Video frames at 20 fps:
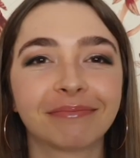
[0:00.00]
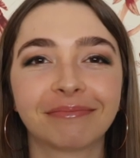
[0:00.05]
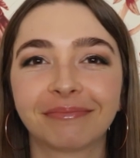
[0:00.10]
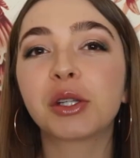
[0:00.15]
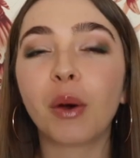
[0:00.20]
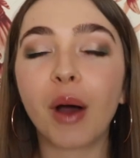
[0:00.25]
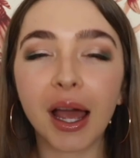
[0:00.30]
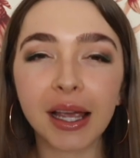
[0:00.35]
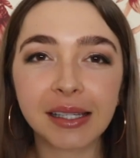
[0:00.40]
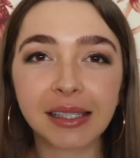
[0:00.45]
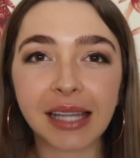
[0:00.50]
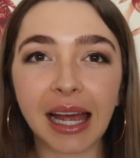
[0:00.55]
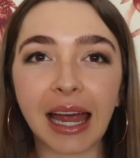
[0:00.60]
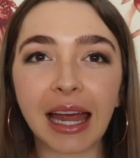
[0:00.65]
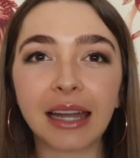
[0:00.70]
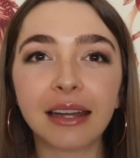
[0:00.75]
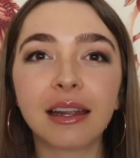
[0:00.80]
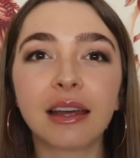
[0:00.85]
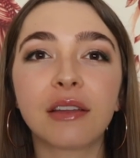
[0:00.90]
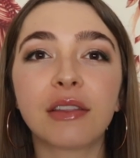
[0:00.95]
So I
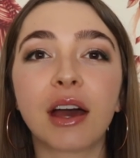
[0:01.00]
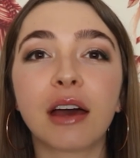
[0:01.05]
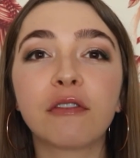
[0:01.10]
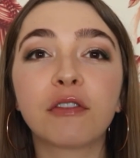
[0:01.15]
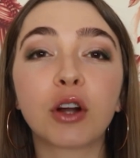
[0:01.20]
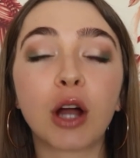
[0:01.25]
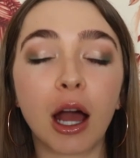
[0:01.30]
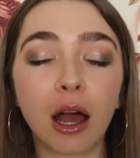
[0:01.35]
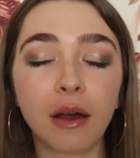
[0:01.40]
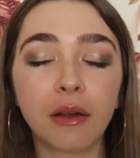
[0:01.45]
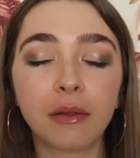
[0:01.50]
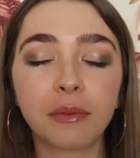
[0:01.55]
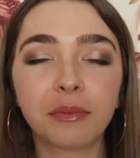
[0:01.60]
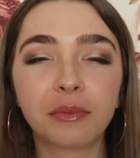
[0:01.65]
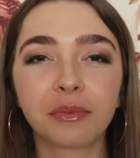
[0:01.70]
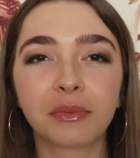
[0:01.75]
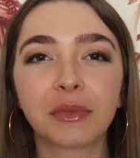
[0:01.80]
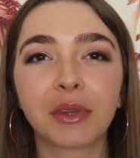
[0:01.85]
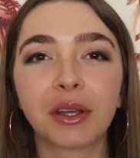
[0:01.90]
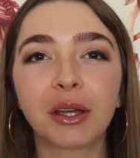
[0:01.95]
said that for,
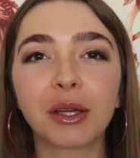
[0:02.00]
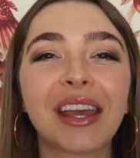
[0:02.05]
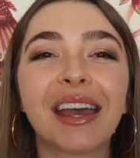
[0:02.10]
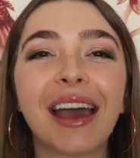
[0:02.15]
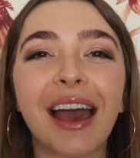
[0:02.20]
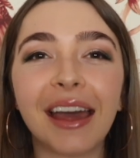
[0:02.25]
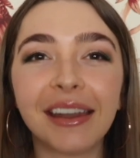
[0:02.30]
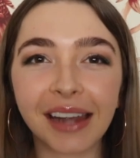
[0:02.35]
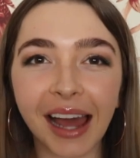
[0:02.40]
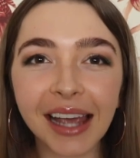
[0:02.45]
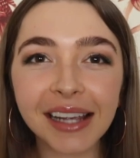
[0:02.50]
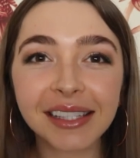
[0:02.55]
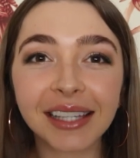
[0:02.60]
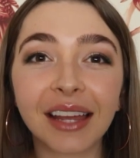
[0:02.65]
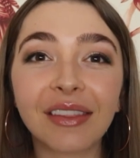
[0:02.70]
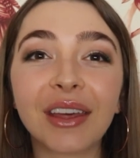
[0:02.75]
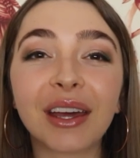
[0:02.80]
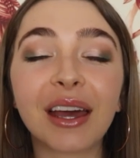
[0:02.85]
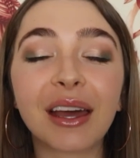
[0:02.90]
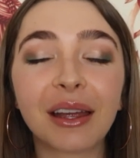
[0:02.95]
and I
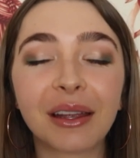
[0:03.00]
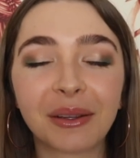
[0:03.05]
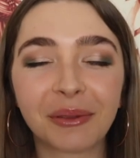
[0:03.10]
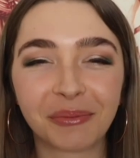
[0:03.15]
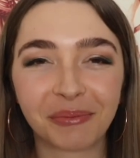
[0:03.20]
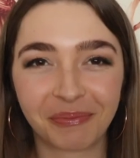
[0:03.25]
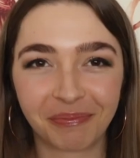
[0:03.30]
said that,